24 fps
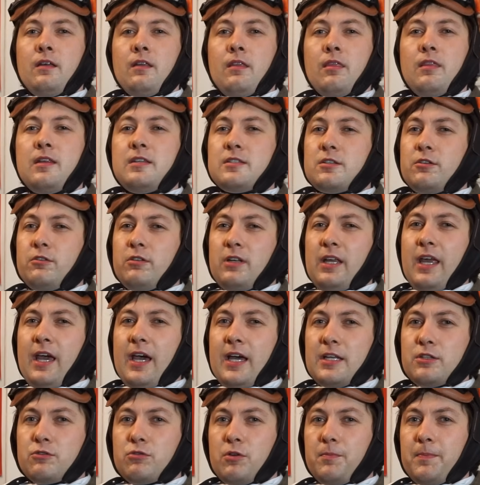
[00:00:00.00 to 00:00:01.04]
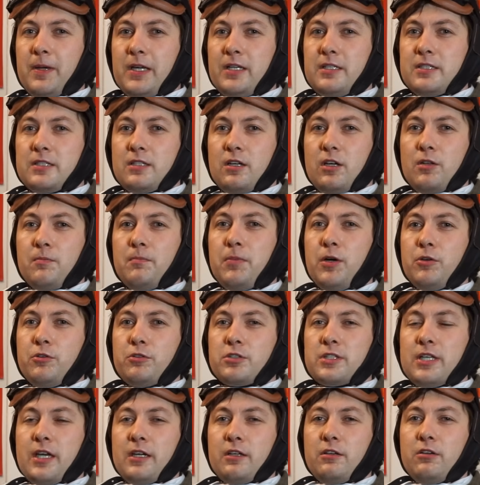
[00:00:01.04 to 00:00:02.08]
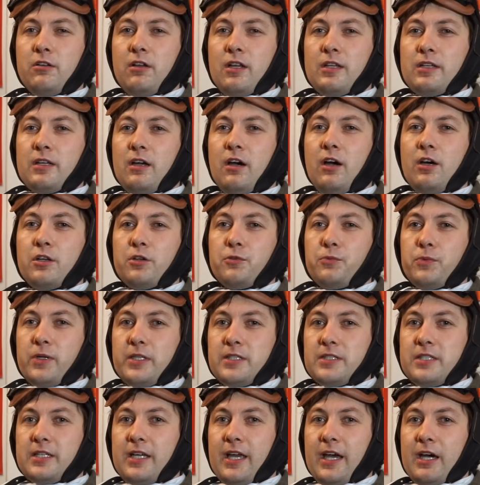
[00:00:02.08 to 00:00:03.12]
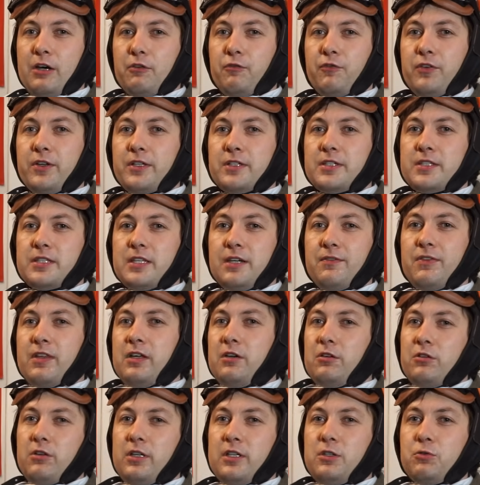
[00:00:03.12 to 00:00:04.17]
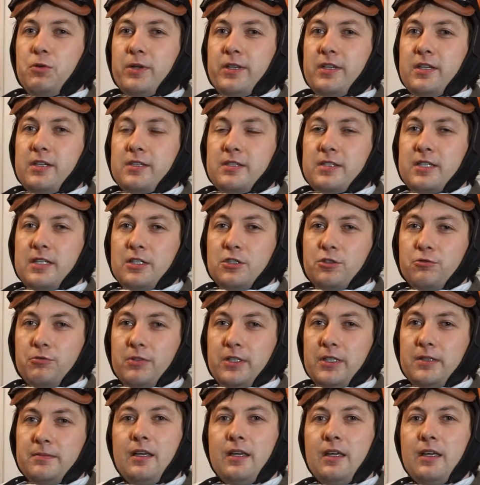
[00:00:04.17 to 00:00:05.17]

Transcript: These early hats were based on motorcycle and auto racing outfits of the early 20th century.